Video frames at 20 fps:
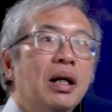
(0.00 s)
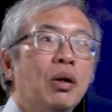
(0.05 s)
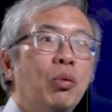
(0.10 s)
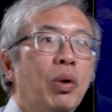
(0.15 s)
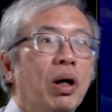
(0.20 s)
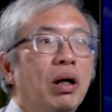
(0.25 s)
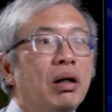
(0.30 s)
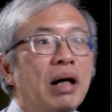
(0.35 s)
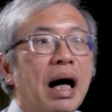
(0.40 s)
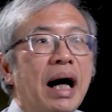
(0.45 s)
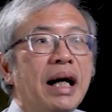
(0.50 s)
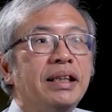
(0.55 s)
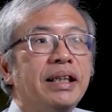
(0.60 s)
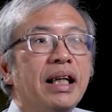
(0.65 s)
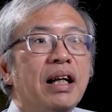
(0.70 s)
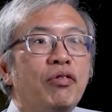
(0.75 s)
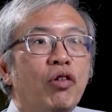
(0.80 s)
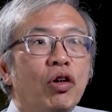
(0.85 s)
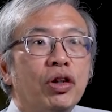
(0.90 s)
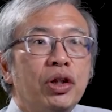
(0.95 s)
Well,
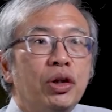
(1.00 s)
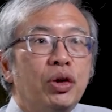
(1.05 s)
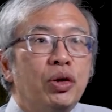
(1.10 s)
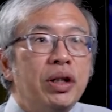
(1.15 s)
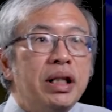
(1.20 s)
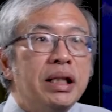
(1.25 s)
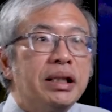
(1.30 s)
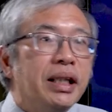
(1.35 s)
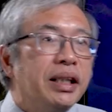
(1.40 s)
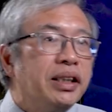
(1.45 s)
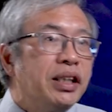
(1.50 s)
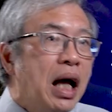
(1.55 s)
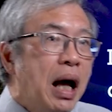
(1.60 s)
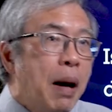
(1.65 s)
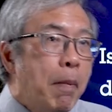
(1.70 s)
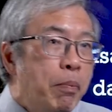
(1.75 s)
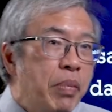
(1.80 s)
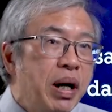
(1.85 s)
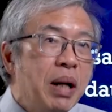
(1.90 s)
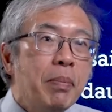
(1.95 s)
Isaiah 43 says,
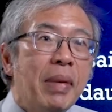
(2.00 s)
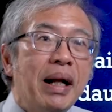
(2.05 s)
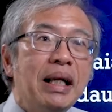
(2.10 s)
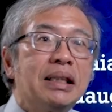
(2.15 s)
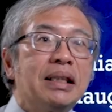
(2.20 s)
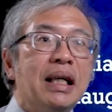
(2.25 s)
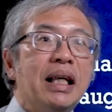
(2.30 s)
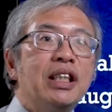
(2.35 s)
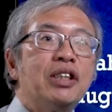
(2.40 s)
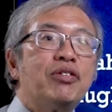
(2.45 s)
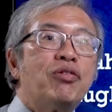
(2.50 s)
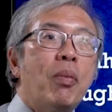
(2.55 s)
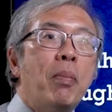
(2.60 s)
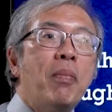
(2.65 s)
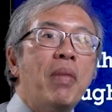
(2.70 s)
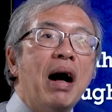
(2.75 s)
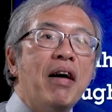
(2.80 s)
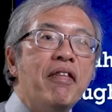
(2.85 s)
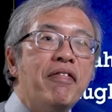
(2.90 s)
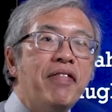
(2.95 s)
Bring my sons
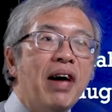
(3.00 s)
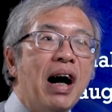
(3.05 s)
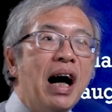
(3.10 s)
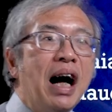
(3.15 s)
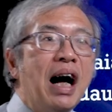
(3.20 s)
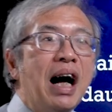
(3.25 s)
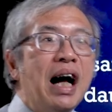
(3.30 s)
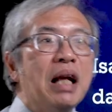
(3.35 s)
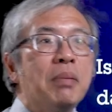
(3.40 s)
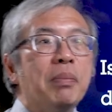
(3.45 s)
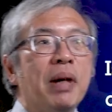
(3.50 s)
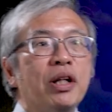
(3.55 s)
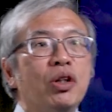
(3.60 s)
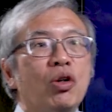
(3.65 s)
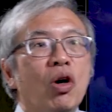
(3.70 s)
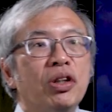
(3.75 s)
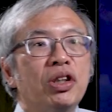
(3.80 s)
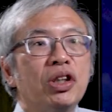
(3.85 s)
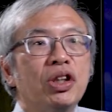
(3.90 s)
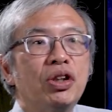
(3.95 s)
from afar and my
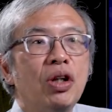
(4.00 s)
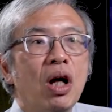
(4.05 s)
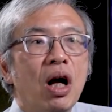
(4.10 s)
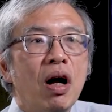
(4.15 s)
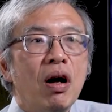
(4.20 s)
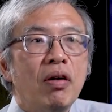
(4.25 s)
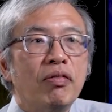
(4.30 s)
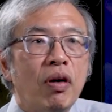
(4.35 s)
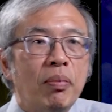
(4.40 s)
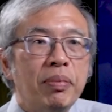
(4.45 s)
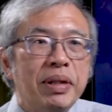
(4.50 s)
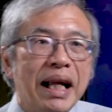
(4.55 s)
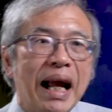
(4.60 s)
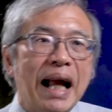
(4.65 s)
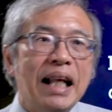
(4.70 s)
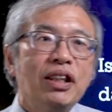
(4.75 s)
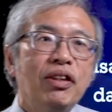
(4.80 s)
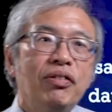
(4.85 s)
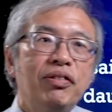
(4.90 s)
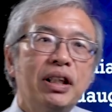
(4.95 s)
daughters from the
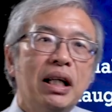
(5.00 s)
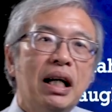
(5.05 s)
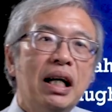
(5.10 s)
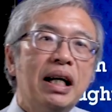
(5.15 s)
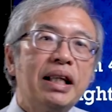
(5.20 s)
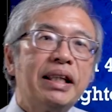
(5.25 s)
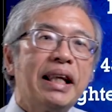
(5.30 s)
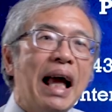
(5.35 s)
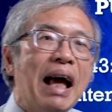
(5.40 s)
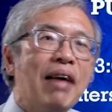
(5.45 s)
ends of the earth,